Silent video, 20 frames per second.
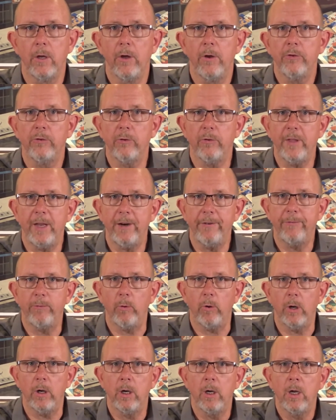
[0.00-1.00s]
So
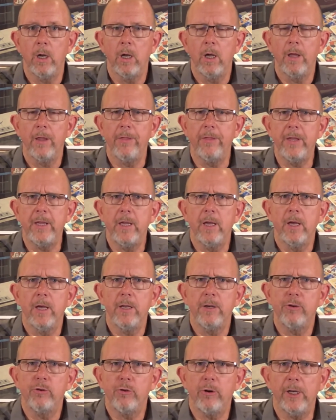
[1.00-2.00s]
therefore, the
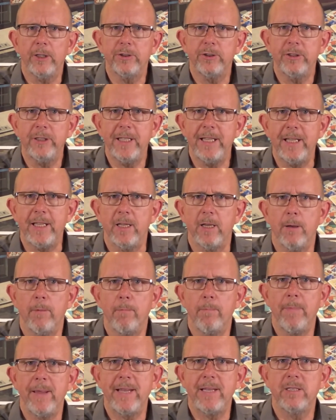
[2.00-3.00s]
trustee
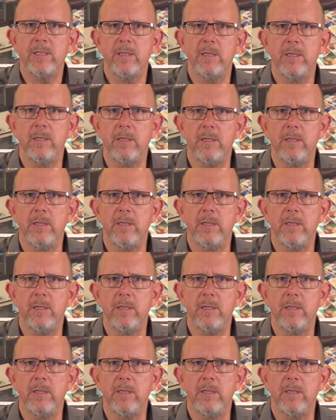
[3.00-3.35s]
makes